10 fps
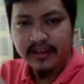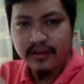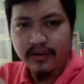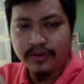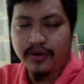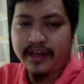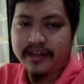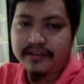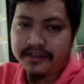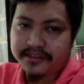although
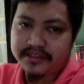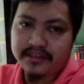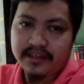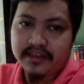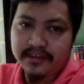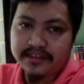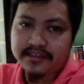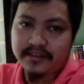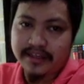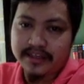again, this
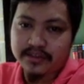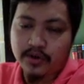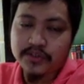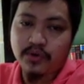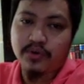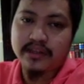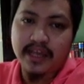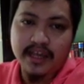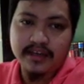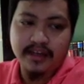is also
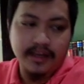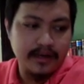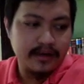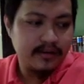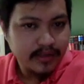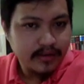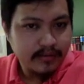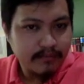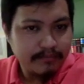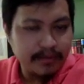contained in
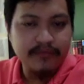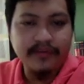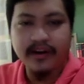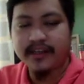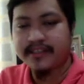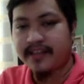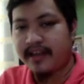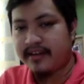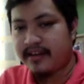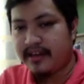PFRS
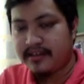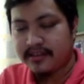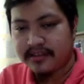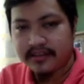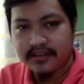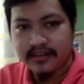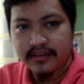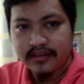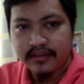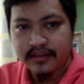10 class,
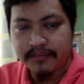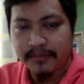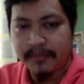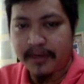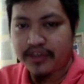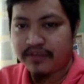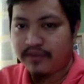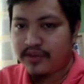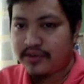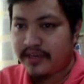the preparation of
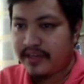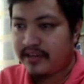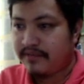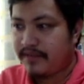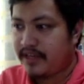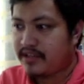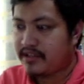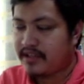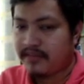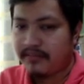consolidated financial
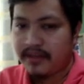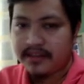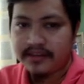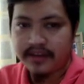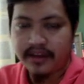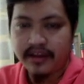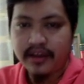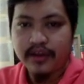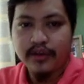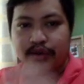statements. Okay,
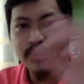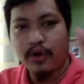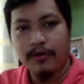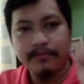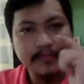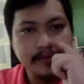so